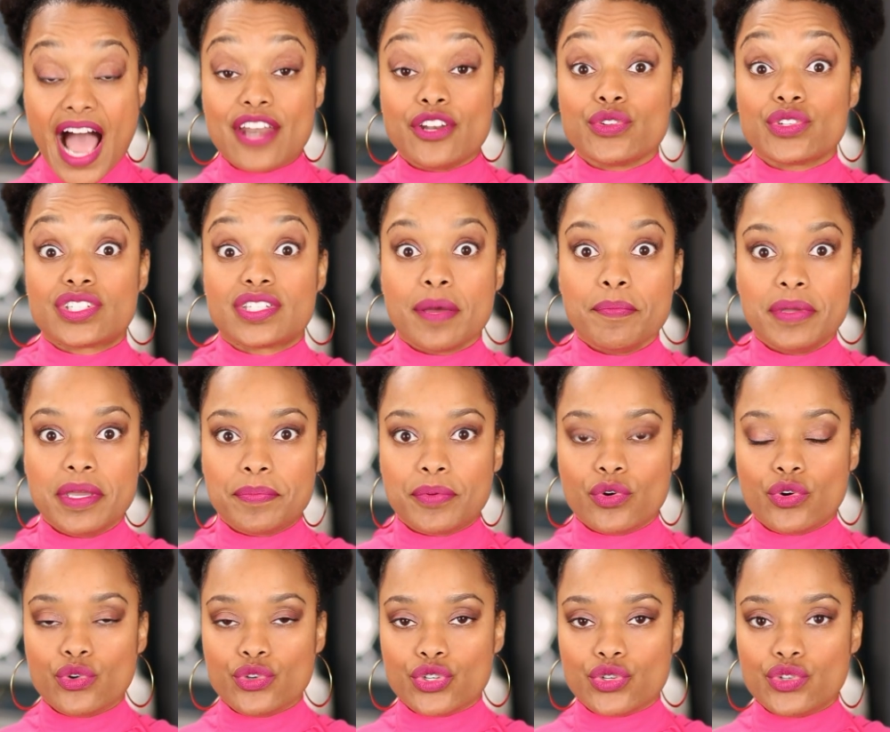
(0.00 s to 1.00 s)
I know some
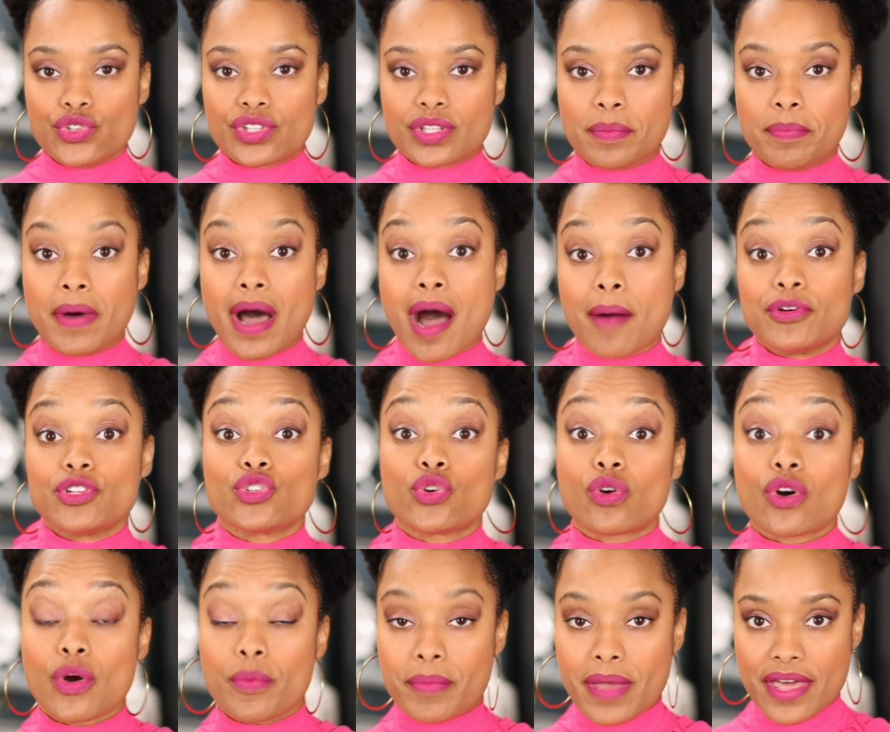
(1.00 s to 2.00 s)
people who use the
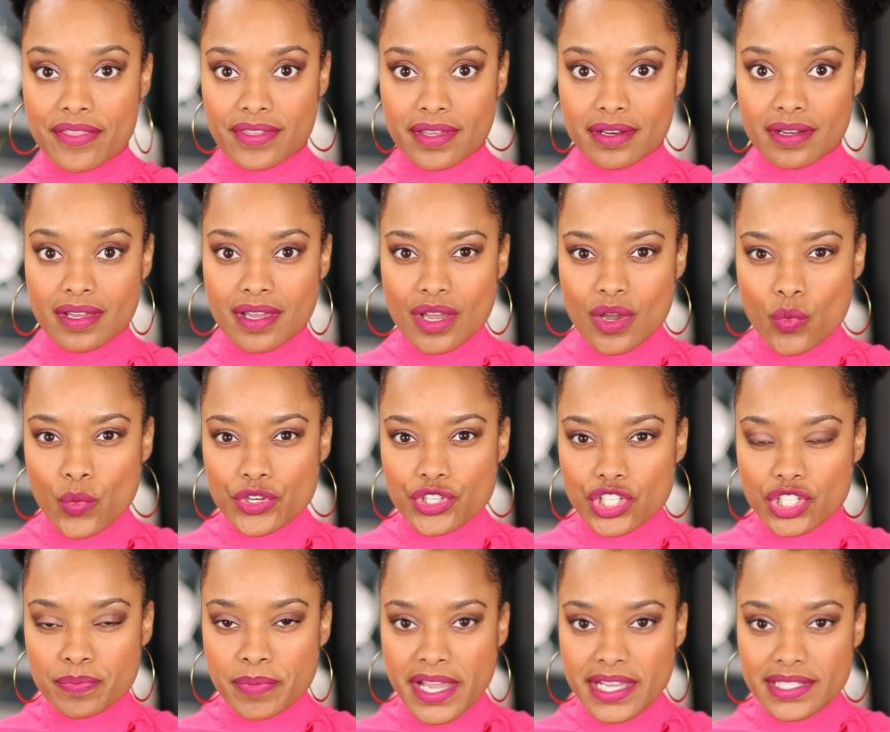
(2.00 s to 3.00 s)
Pomodoro method, which
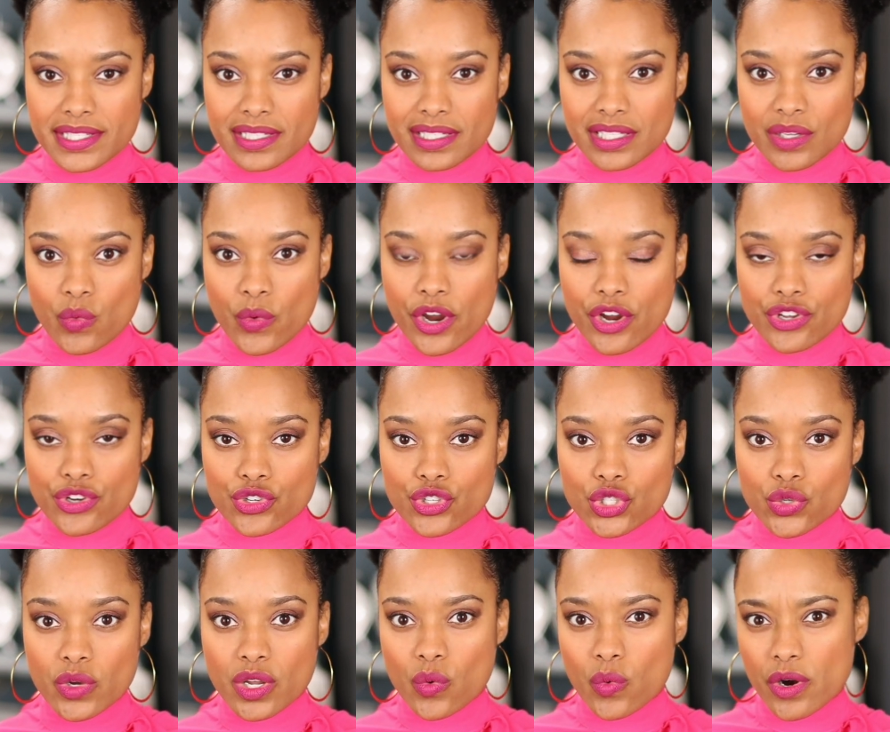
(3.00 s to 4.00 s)
is basically where you're
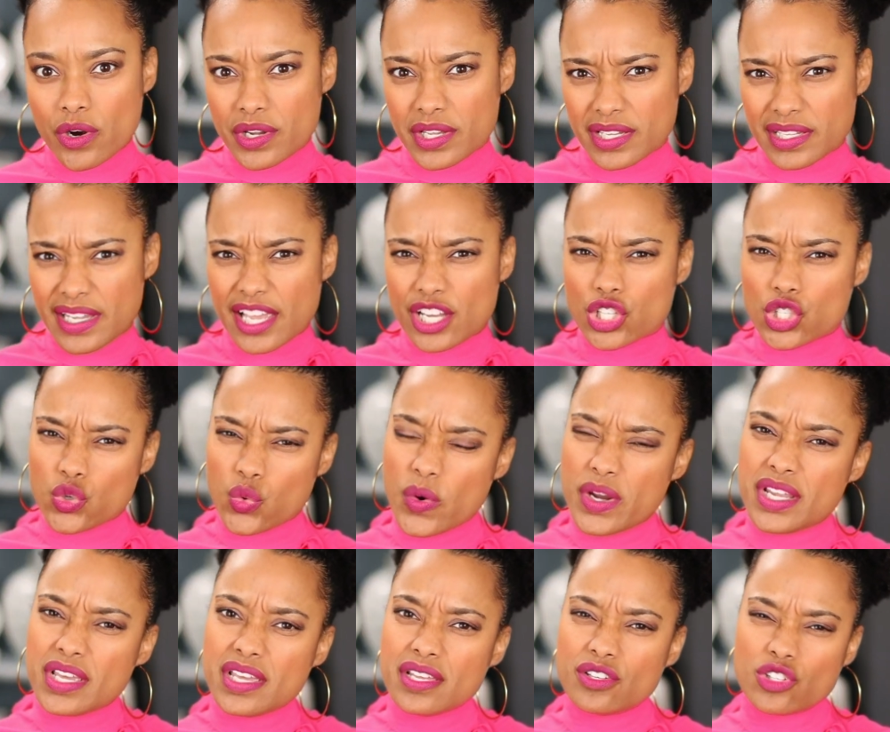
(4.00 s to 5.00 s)
doing work in like
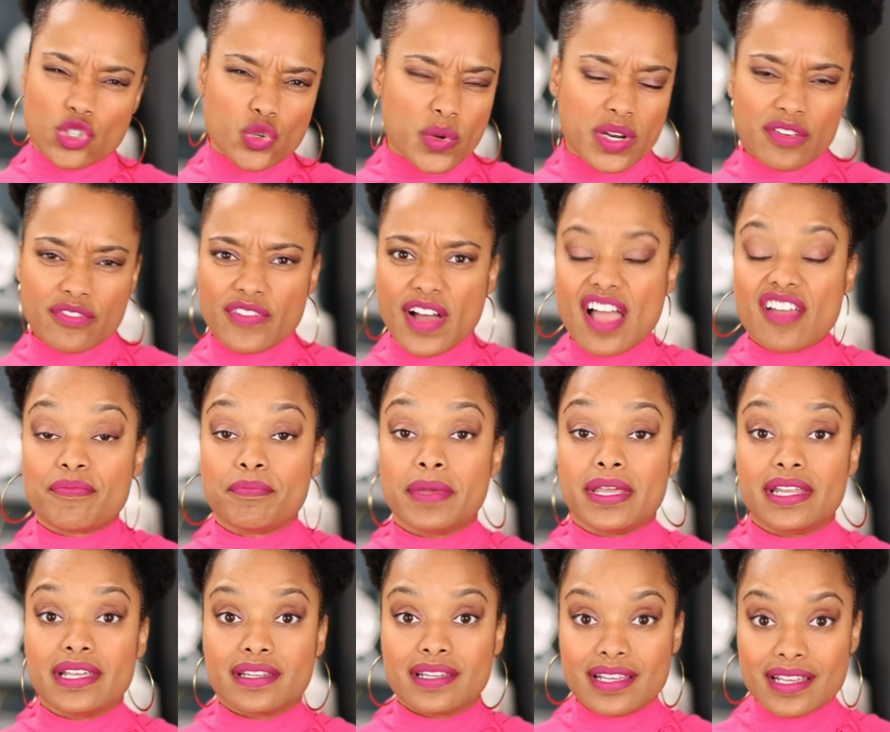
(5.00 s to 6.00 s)
twenty, twenty-five
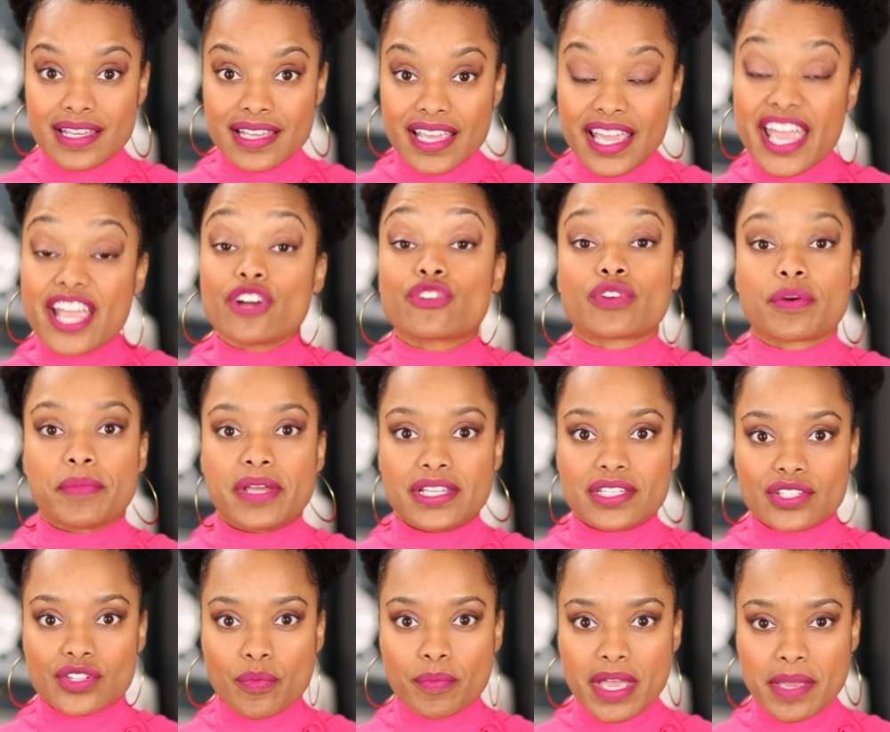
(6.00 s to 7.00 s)
minute
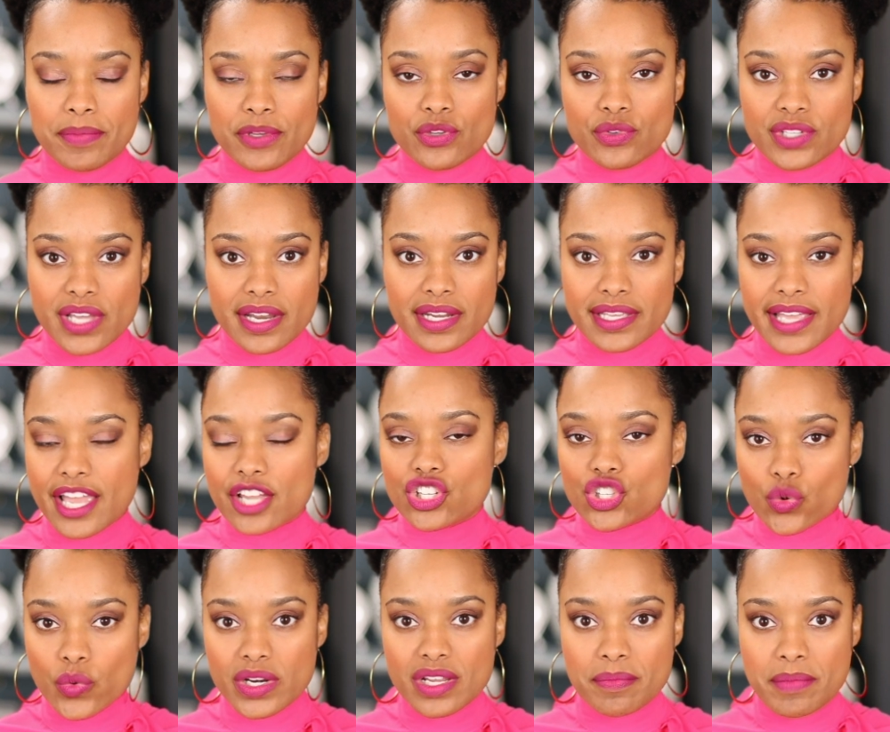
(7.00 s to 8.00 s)
increments. So maybe you dedicate
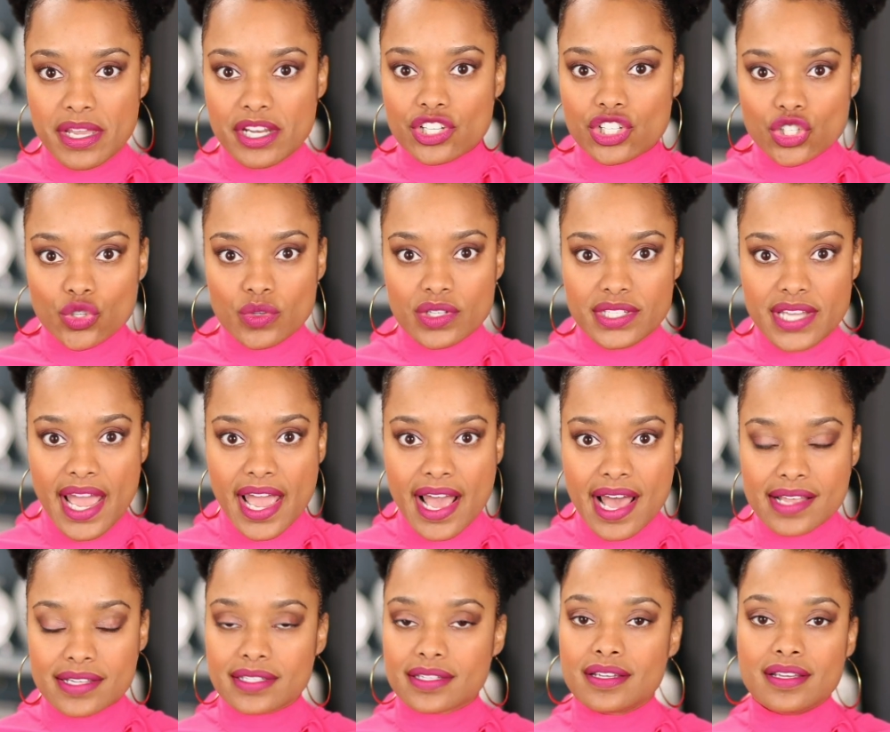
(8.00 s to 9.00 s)
twenty minutes to a
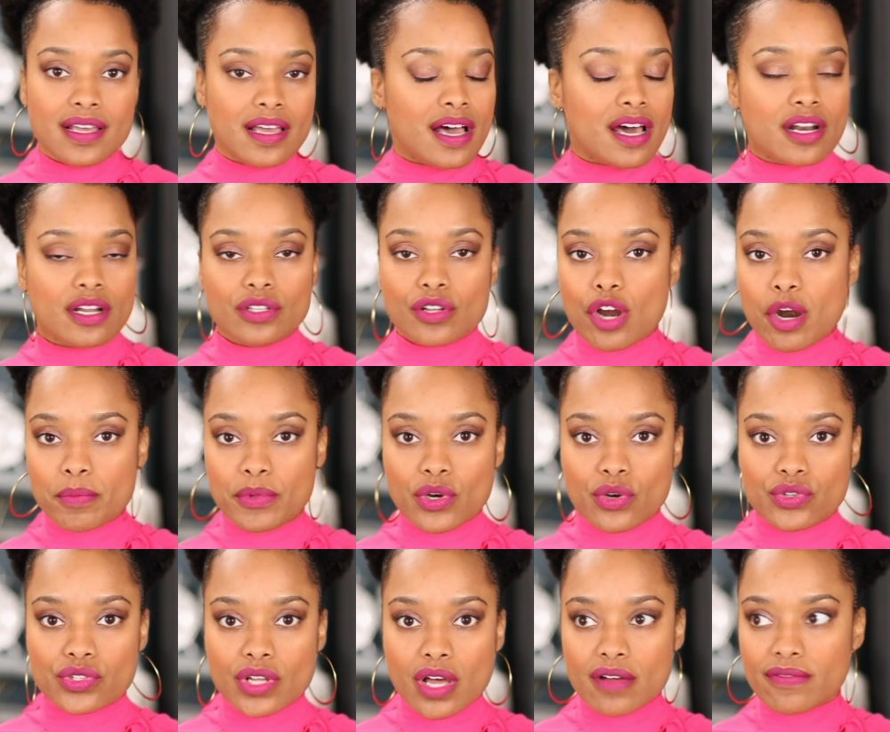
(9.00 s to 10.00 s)
task, an alarm
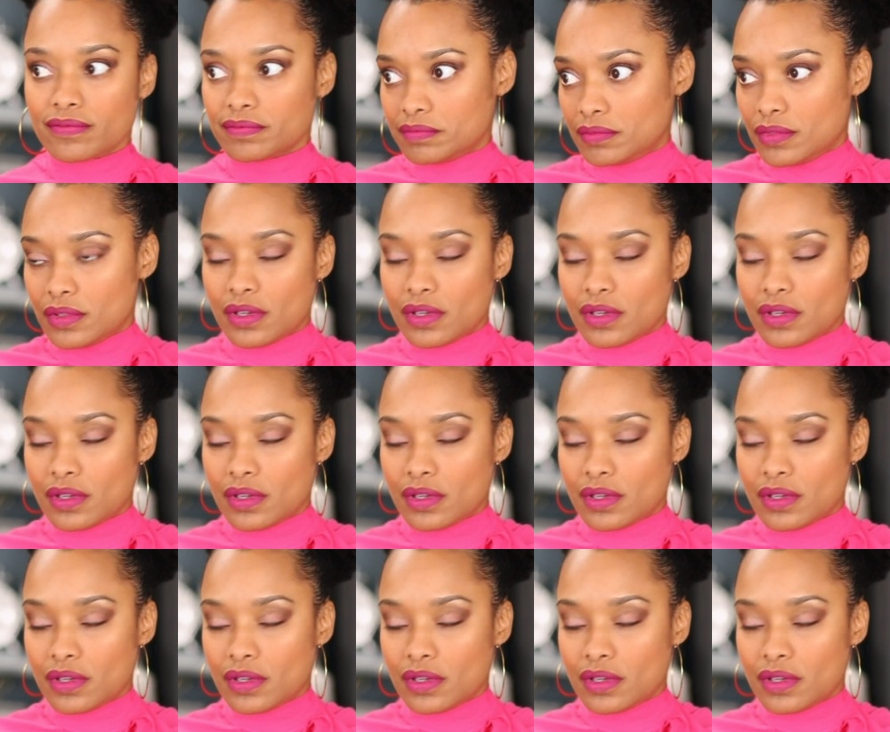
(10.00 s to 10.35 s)
goes off,